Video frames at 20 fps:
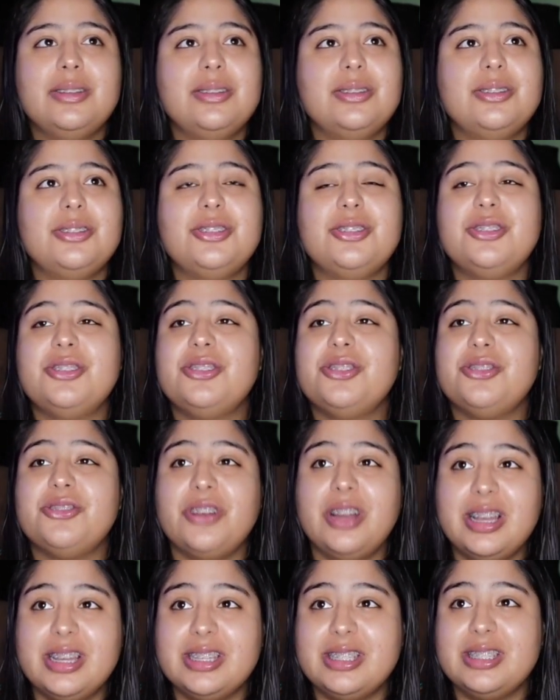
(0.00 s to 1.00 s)

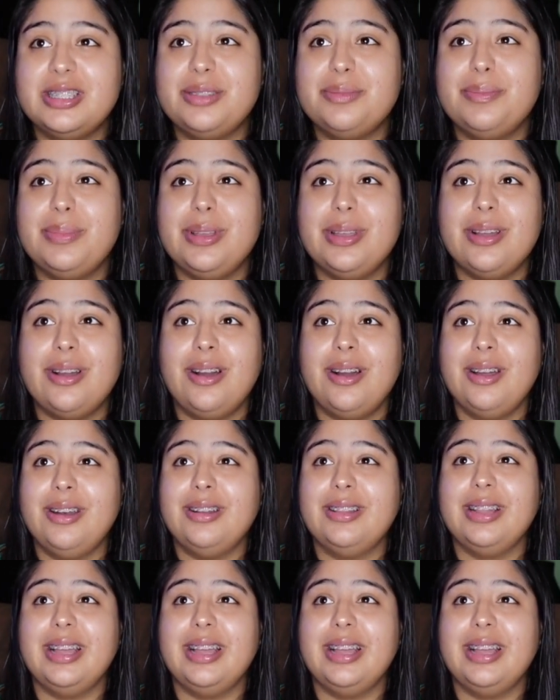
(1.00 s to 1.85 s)
stressed beyond,